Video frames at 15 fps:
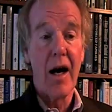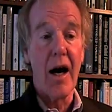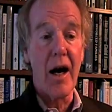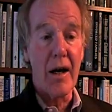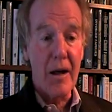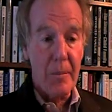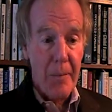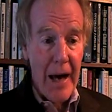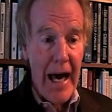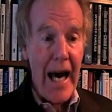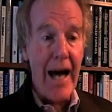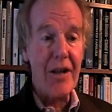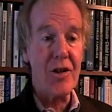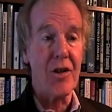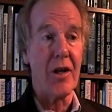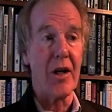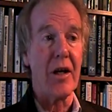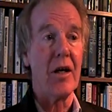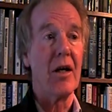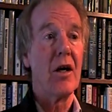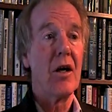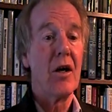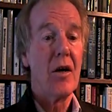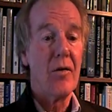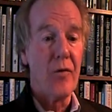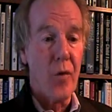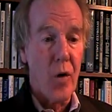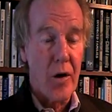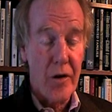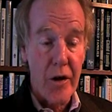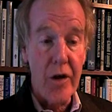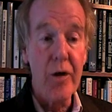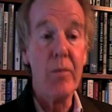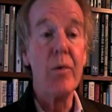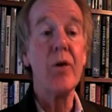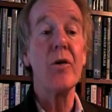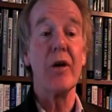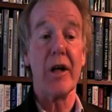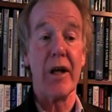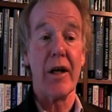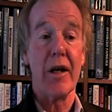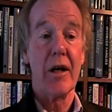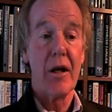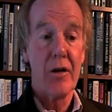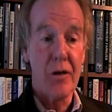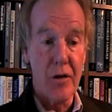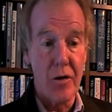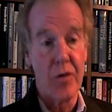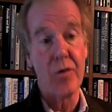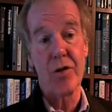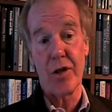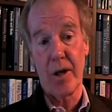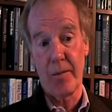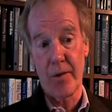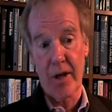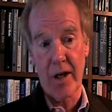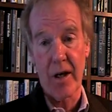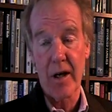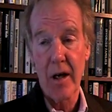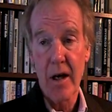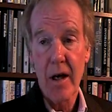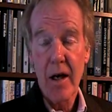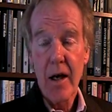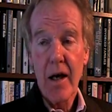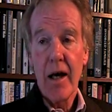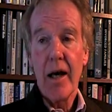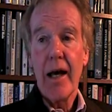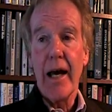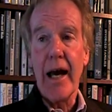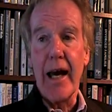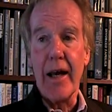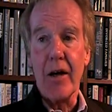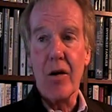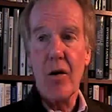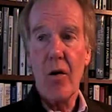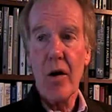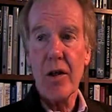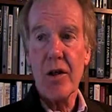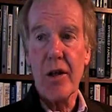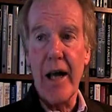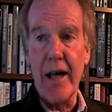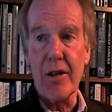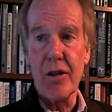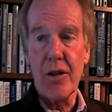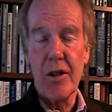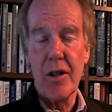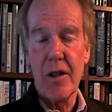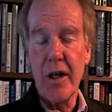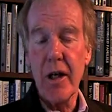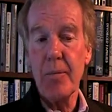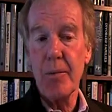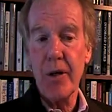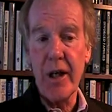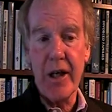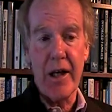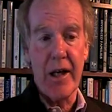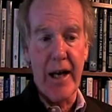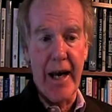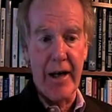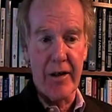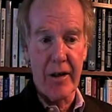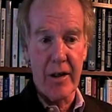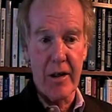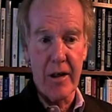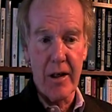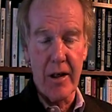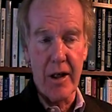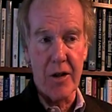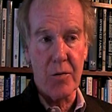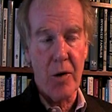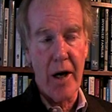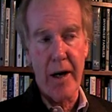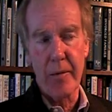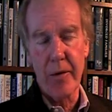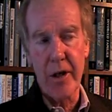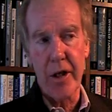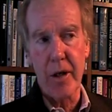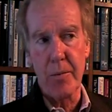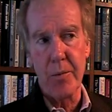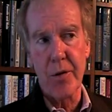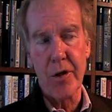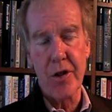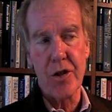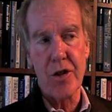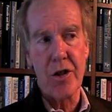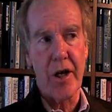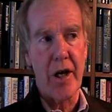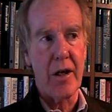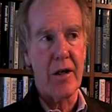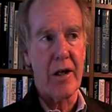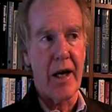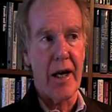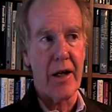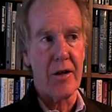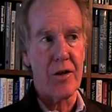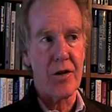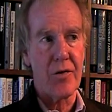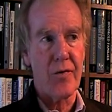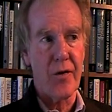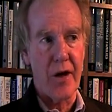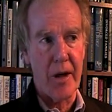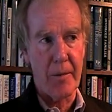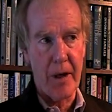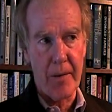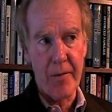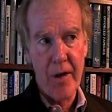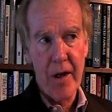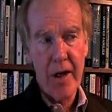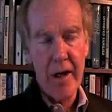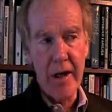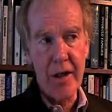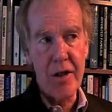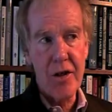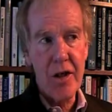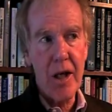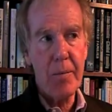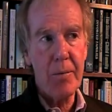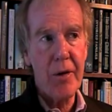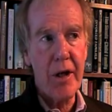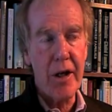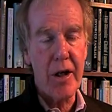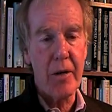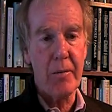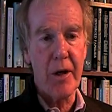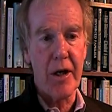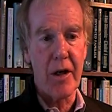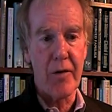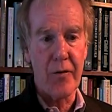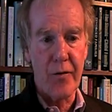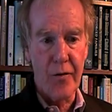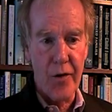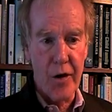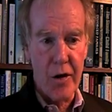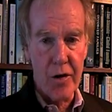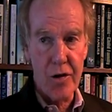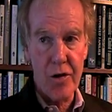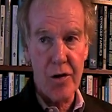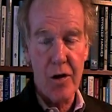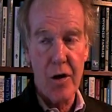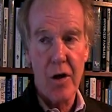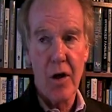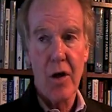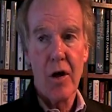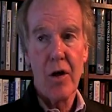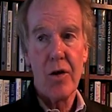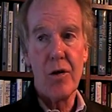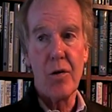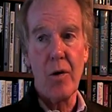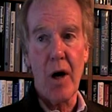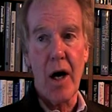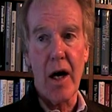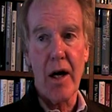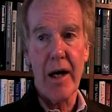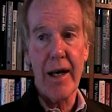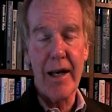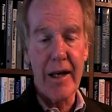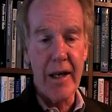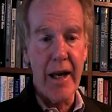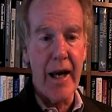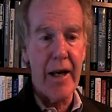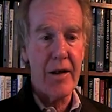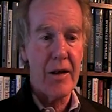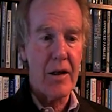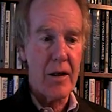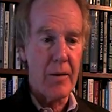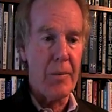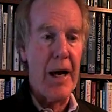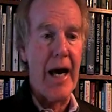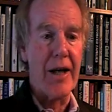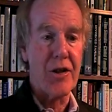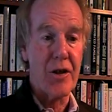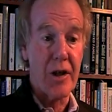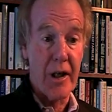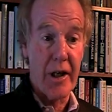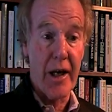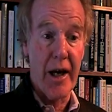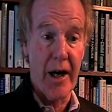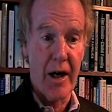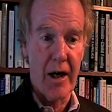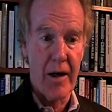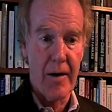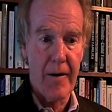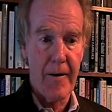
a capacity for the community to do something. And of course, that's deeply connected. That's why I really appreciate Dan's framing. It's deeply committed first to our innate capacity to care.